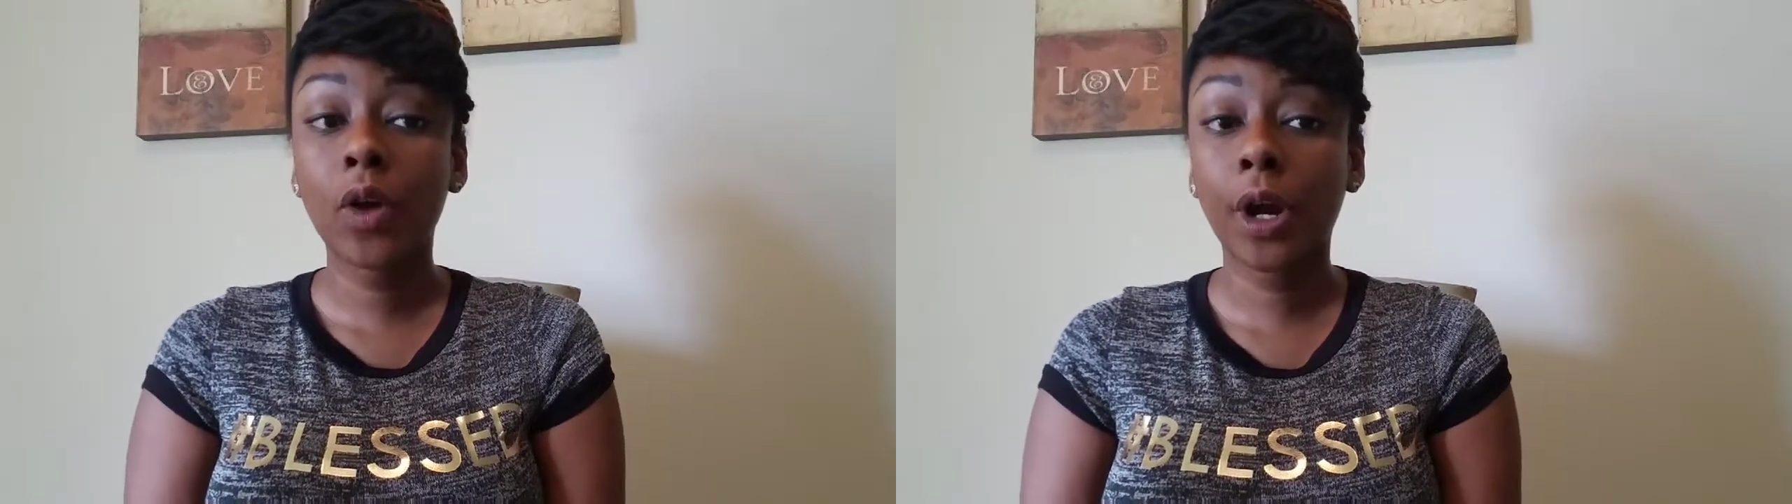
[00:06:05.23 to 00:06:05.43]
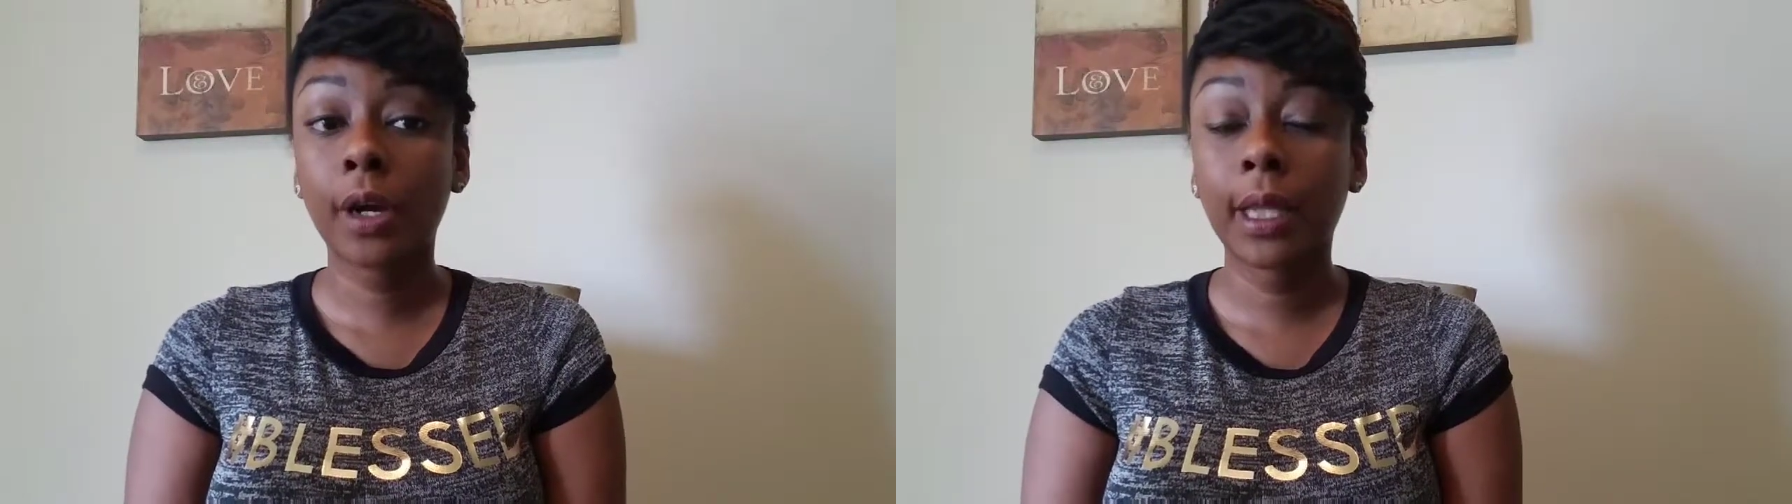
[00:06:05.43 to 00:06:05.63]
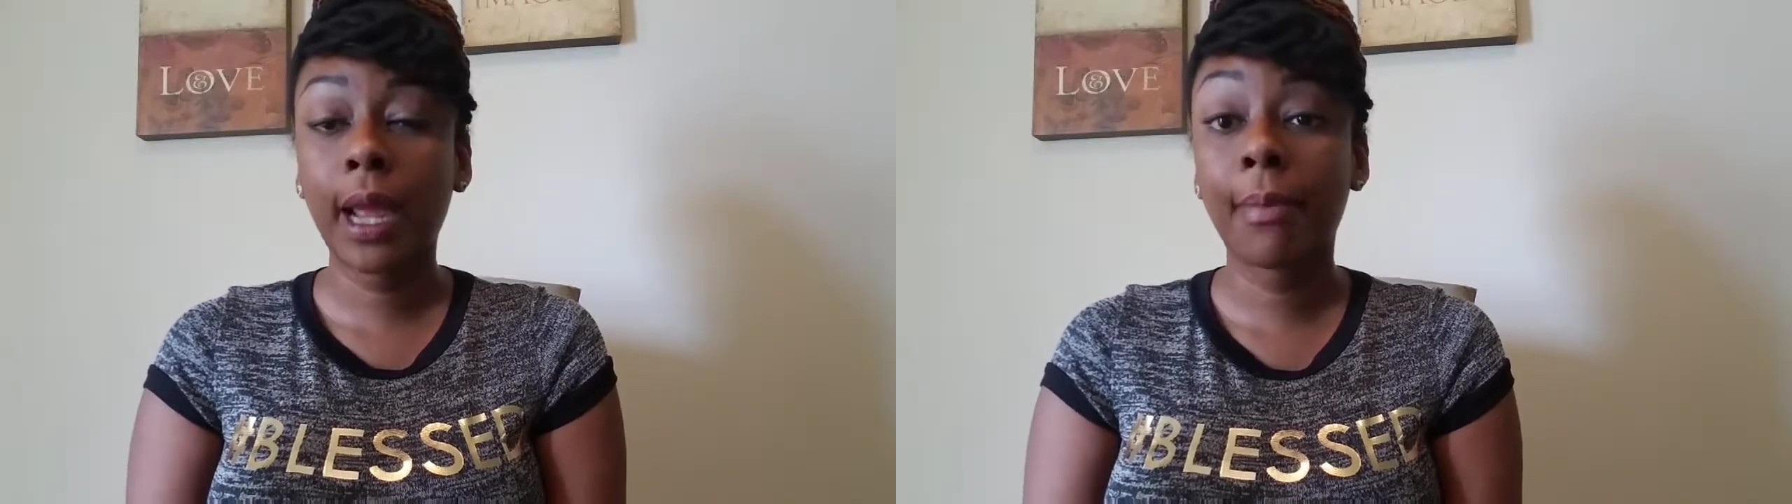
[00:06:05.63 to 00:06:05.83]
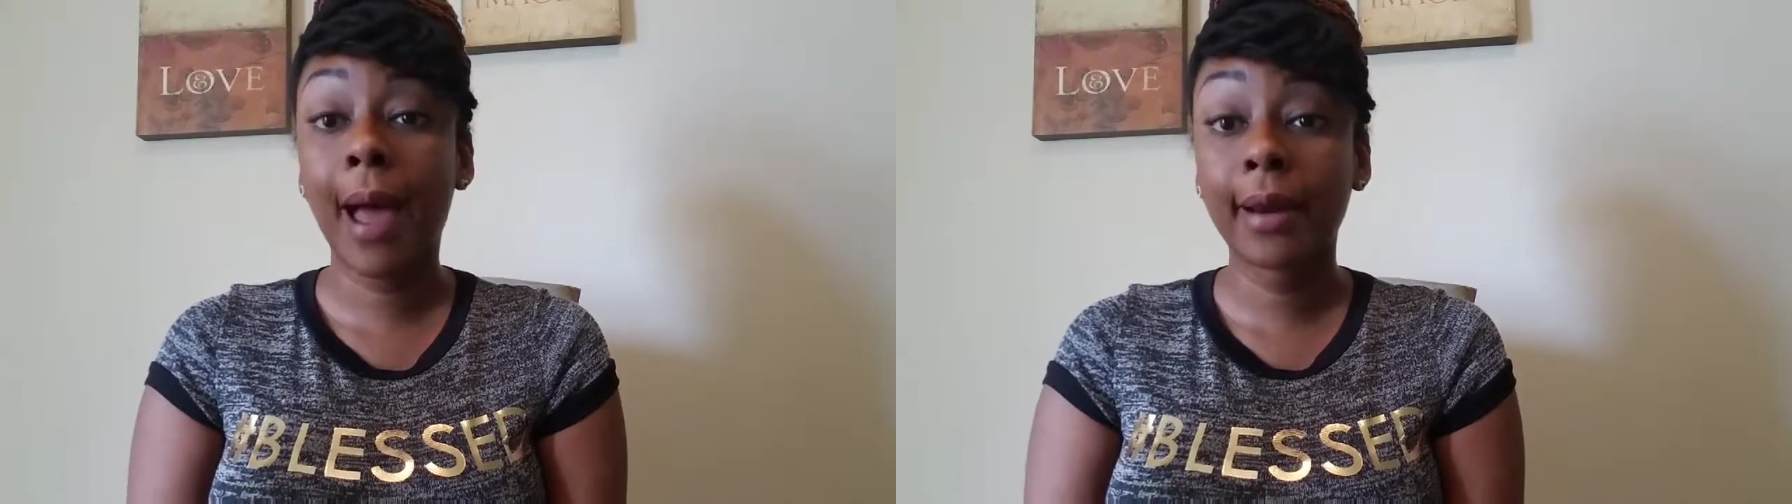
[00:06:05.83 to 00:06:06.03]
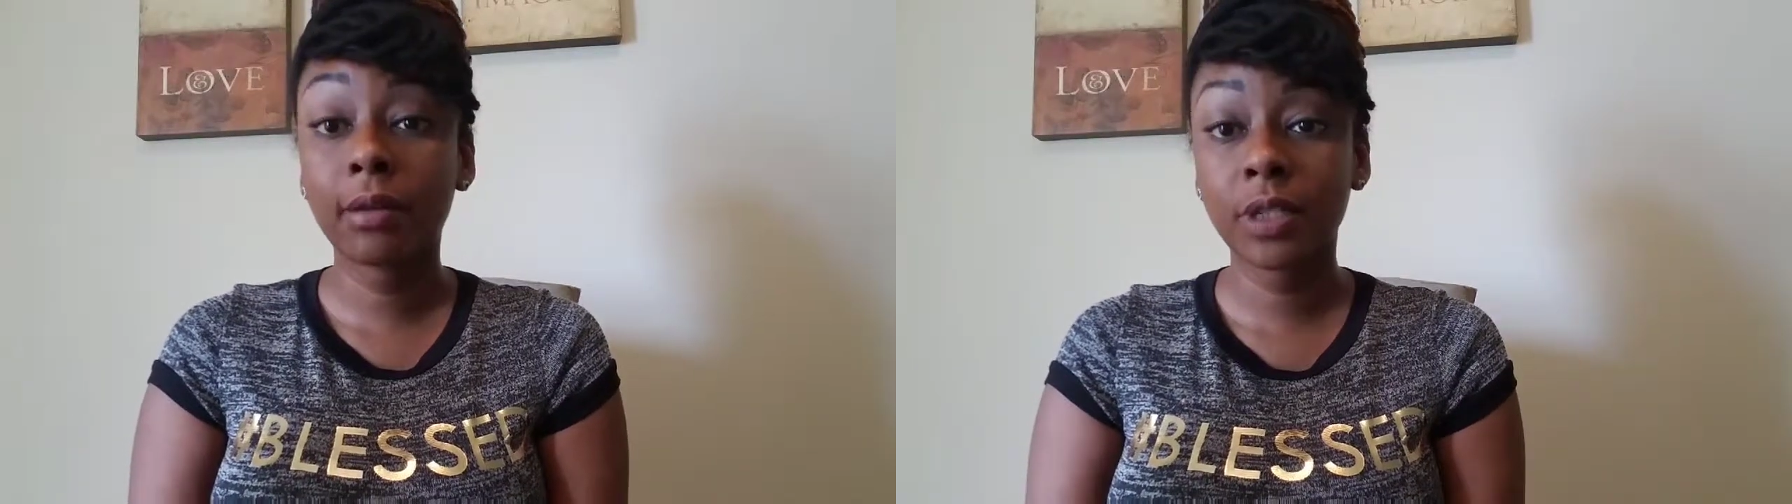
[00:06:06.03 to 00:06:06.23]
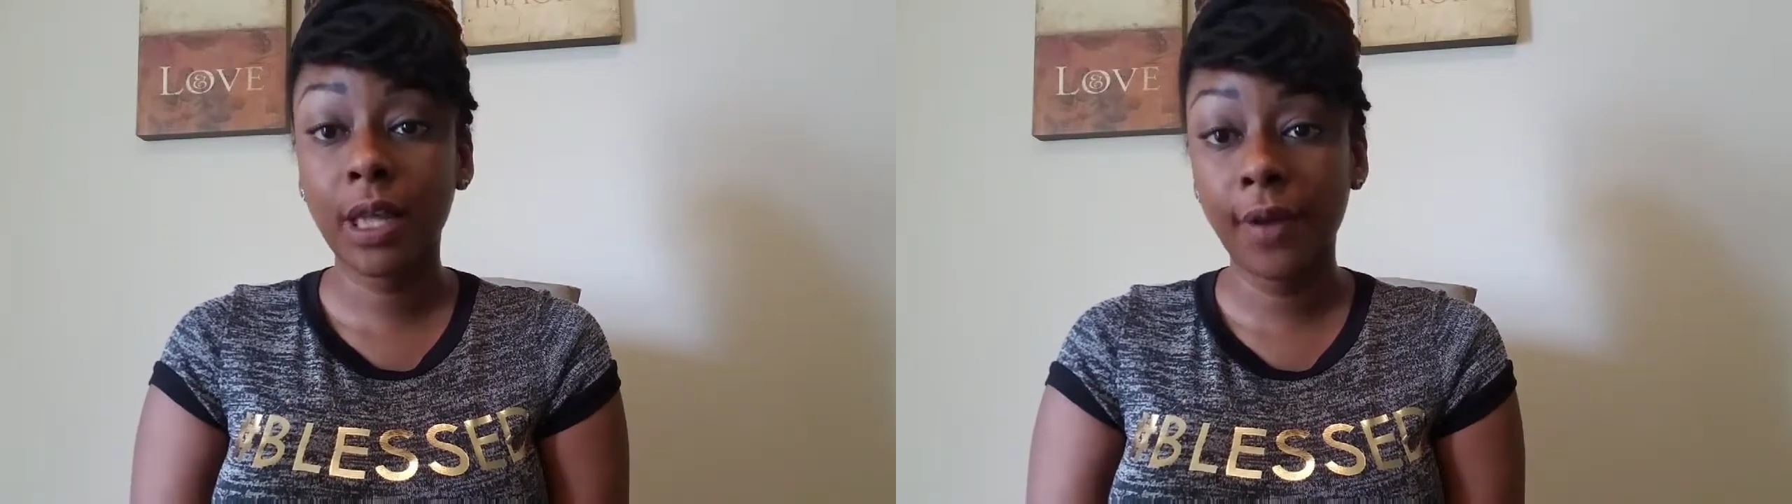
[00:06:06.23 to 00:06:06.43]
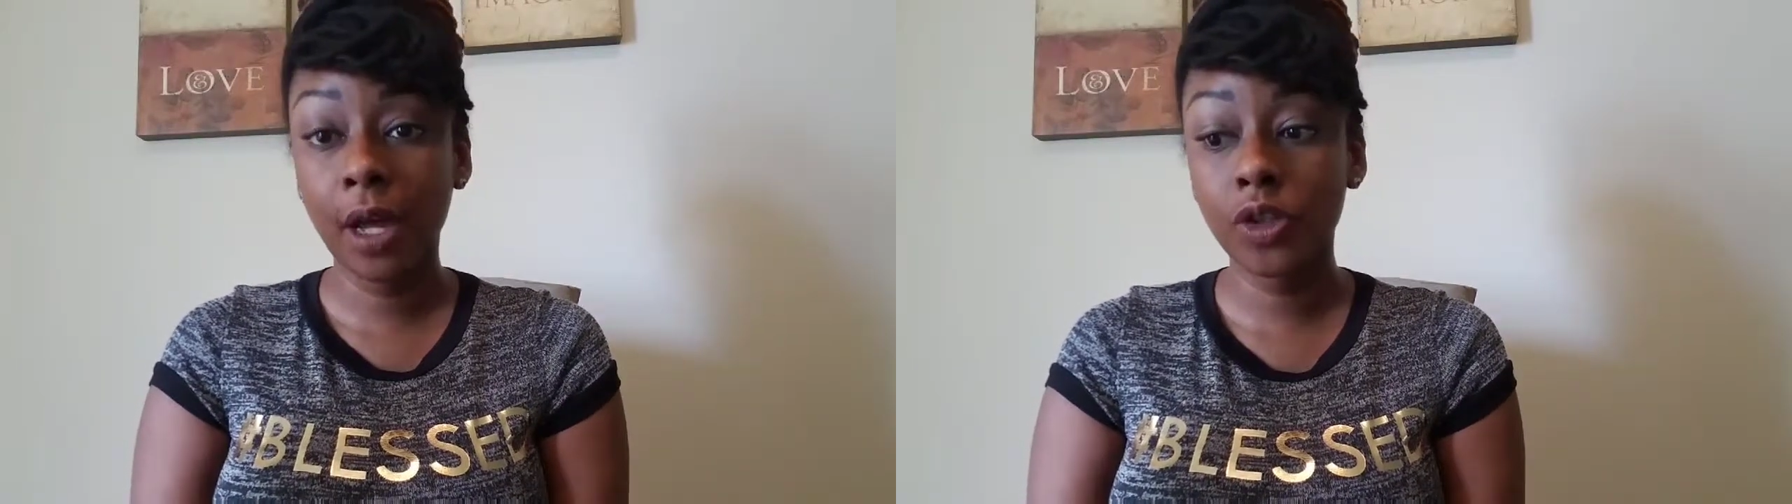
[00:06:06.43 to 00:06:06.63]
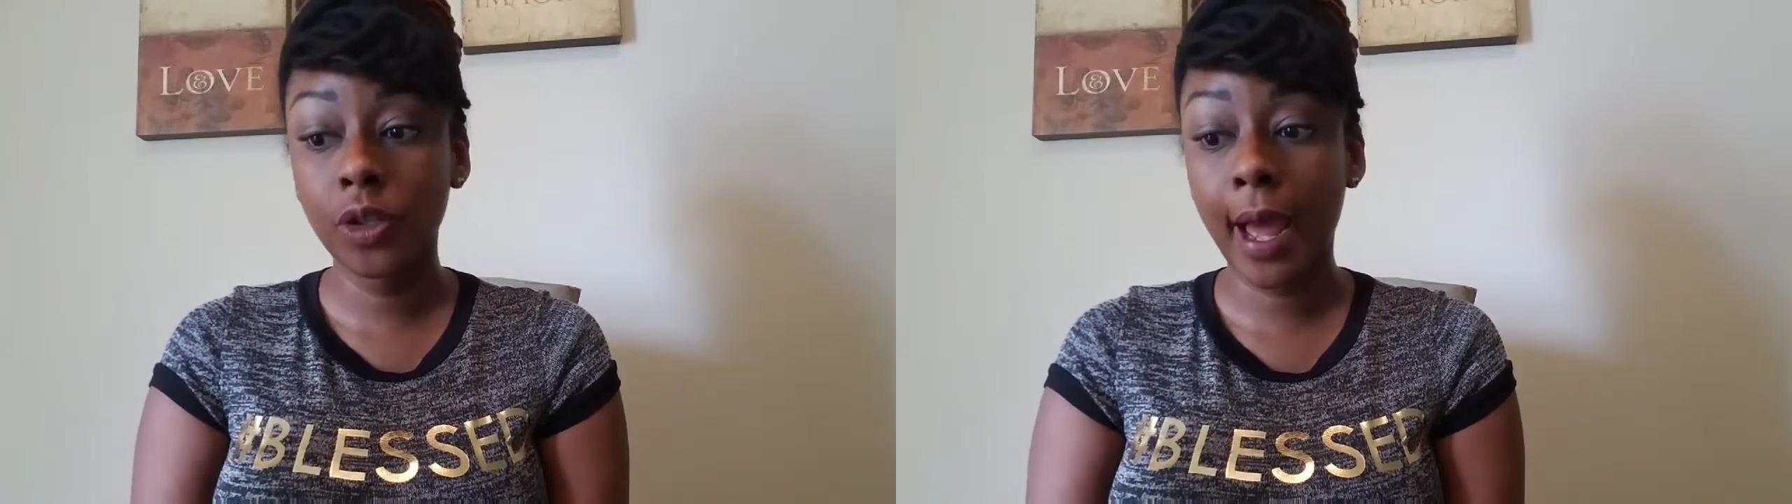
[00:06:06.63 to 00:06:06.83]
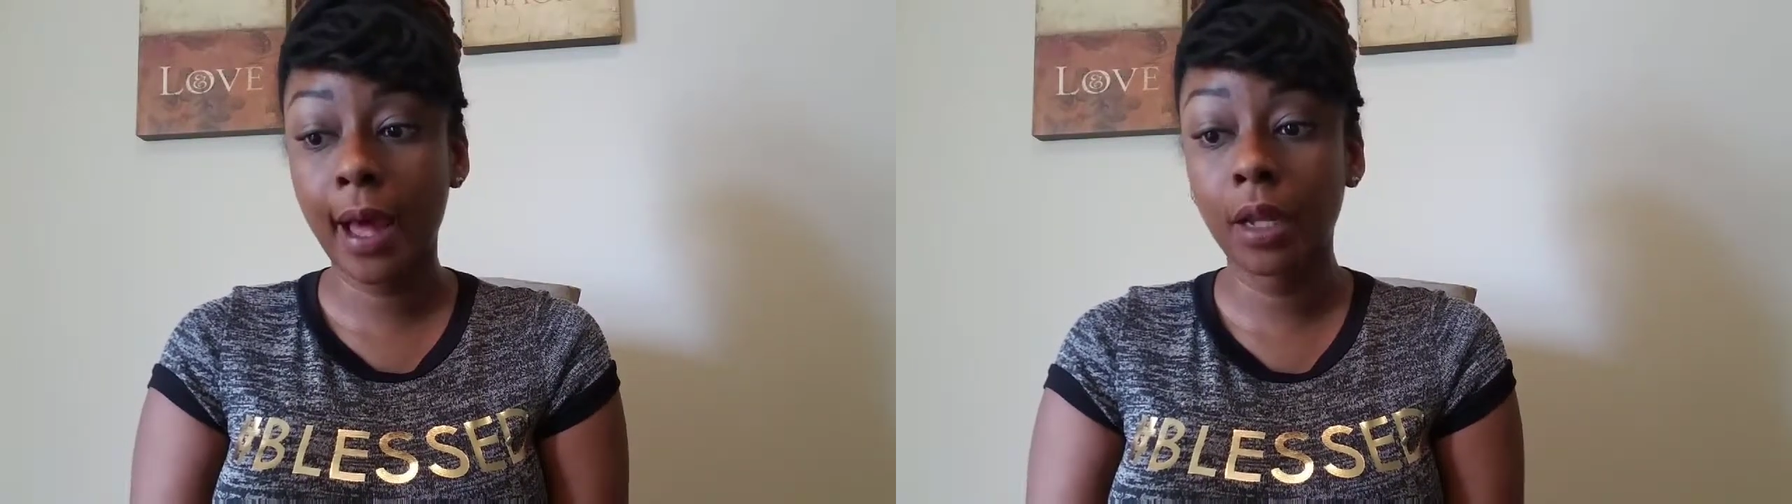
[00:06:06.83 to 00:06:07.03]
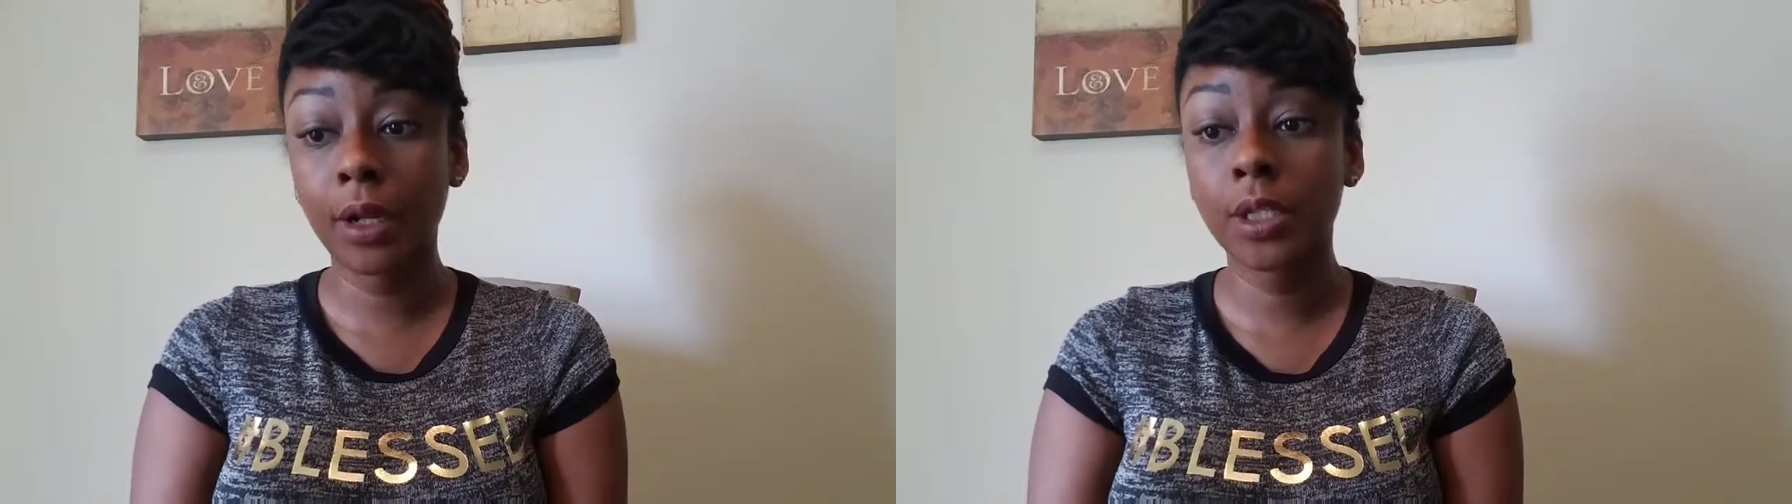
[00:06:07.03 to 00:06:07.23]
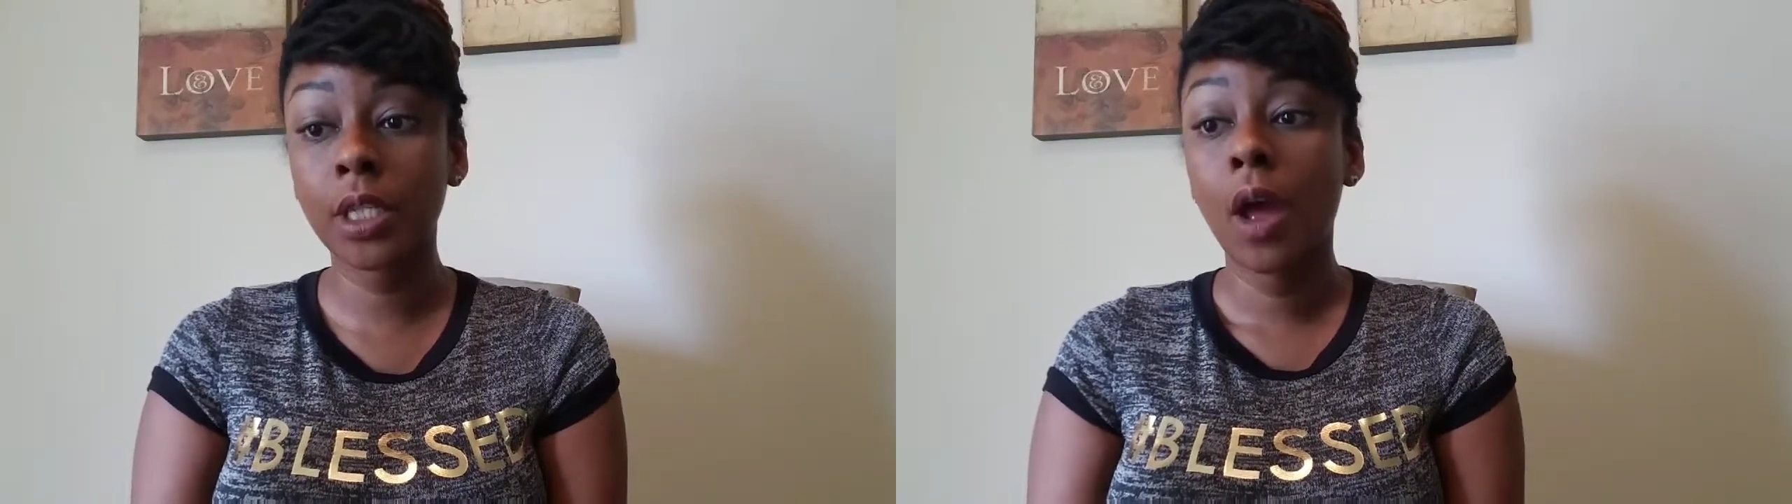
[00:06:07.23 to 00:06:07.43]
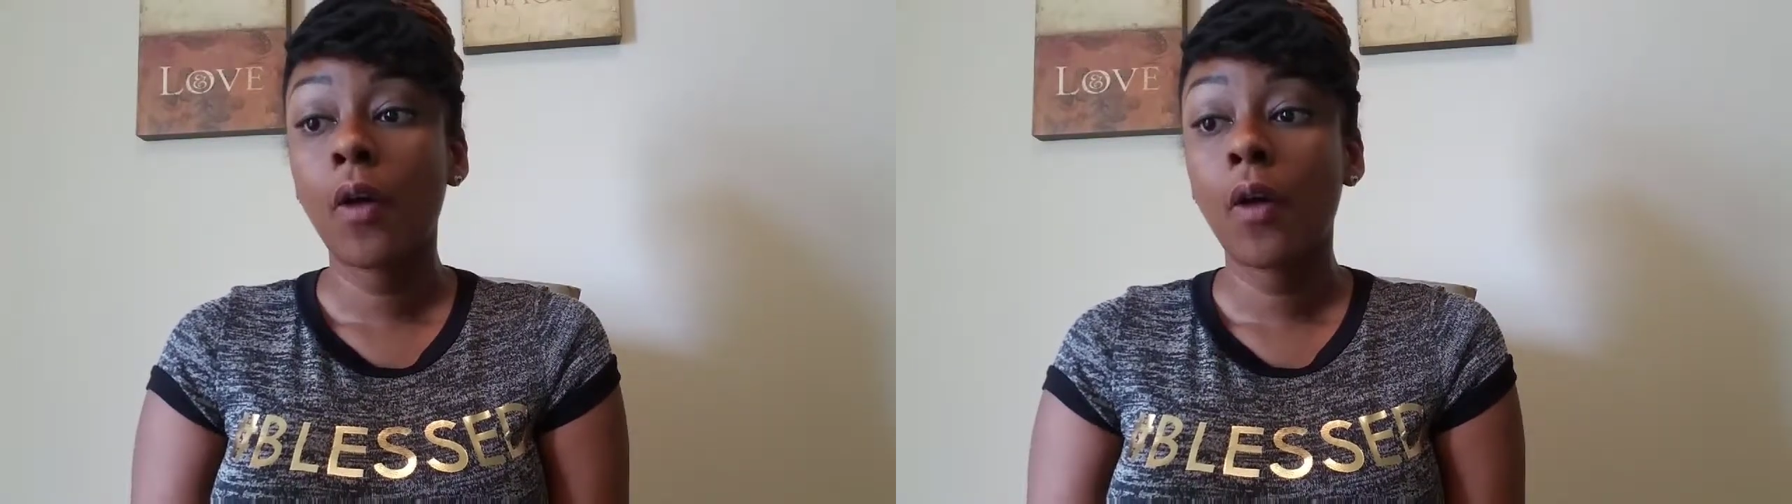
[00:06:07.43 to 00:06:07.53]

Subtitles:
currently I'm out of $700